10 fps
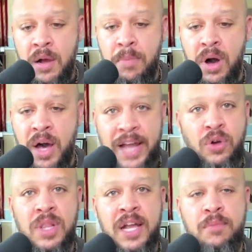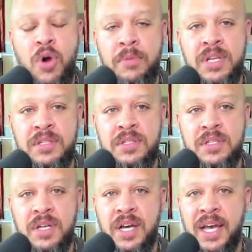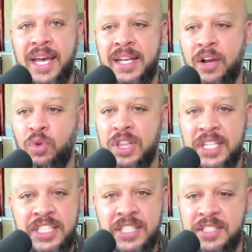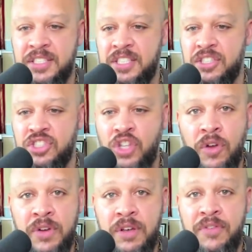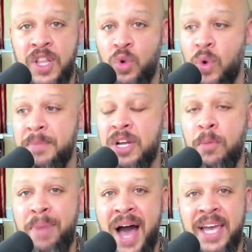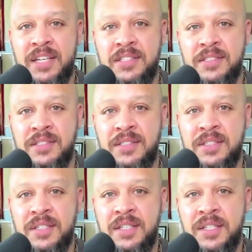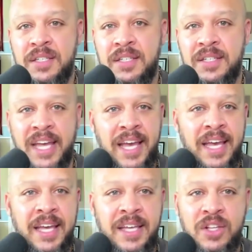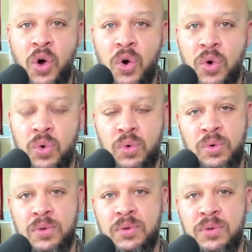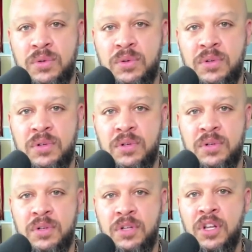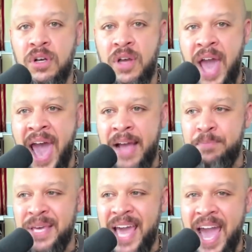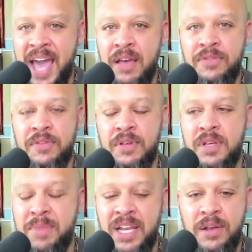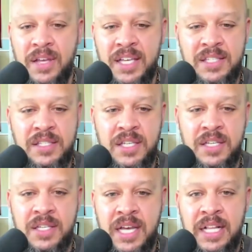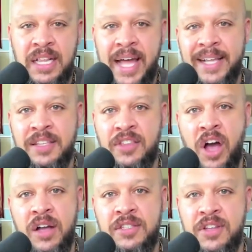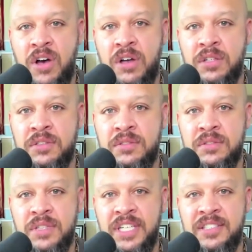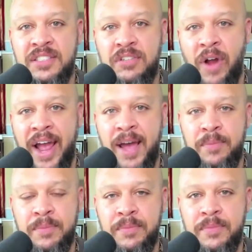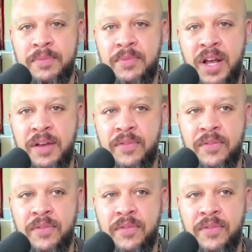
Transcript: But I know a lot of Mormons and they're religious, conservative, and the women are pious. They don't look, act, behave in many instances like the thoughts on Instagram, right?